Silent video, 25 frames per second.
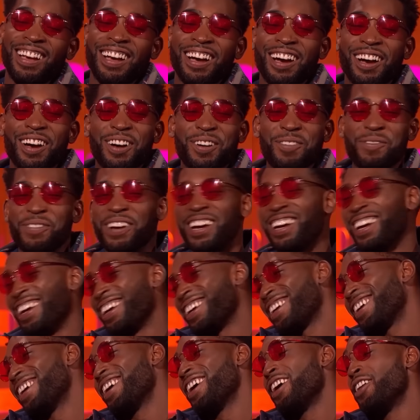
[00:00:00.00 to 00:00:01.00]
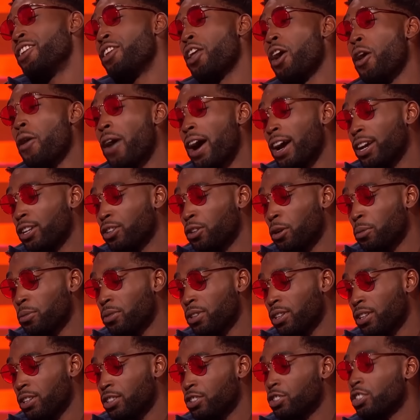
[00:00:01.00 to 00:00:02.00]
That. no, I
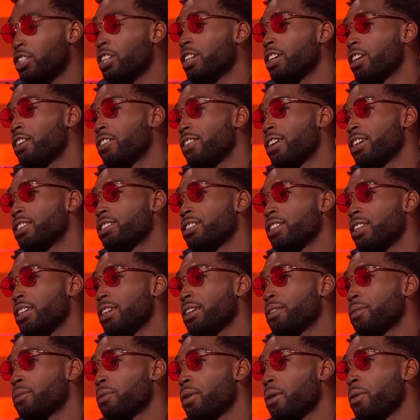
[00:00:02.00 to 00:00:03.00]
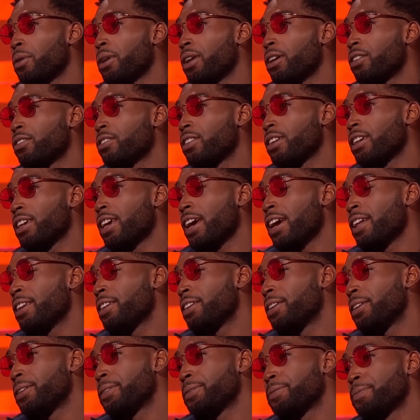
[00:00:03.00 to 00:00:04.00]
adopted a cheetah, actually, when I was in
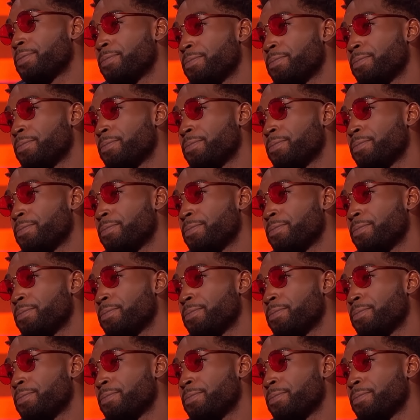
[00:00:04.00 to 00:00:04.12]
Kenya.